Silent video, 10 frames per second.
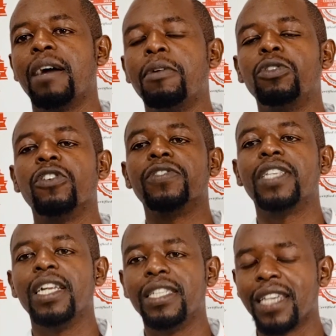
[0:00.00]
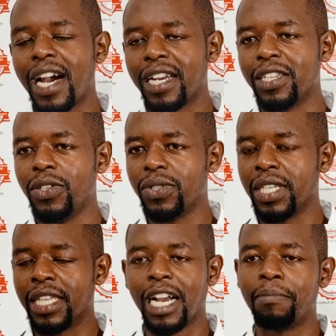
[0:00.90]
amount of sales are
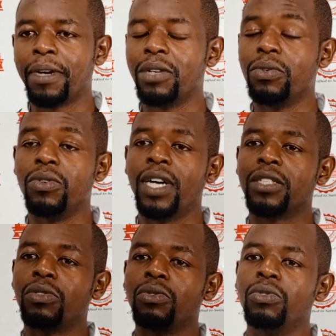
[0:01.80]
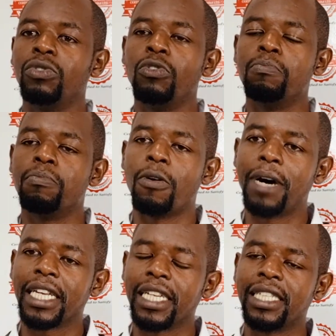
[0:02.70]
reducing, the company would want to do more
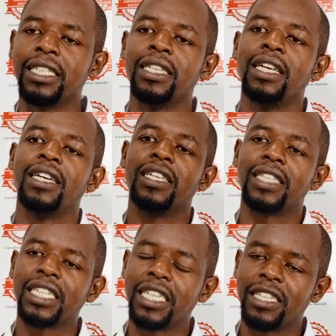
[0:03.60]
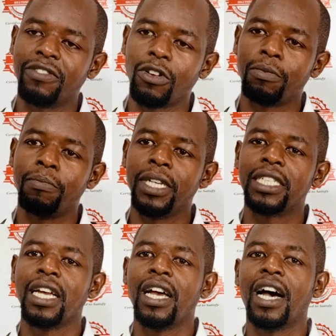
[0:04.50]
marketing, research and
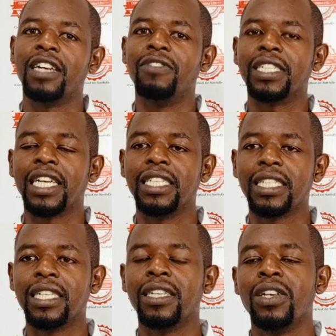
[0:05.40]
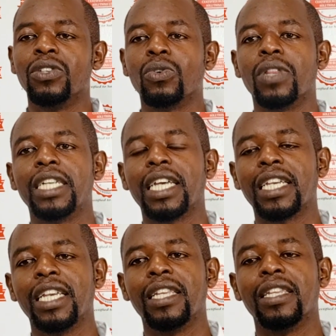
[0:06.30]
development, advertising, so that
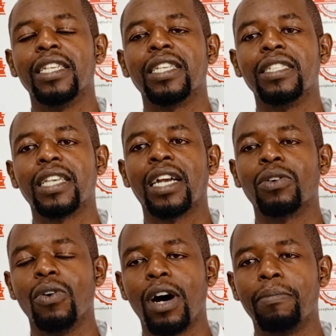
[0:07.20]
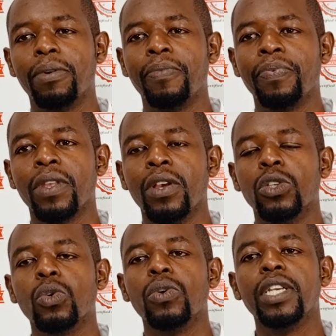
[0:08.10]
again the sales can go up.
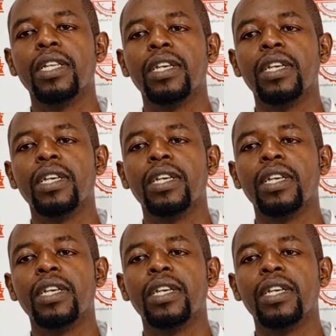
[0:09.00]
So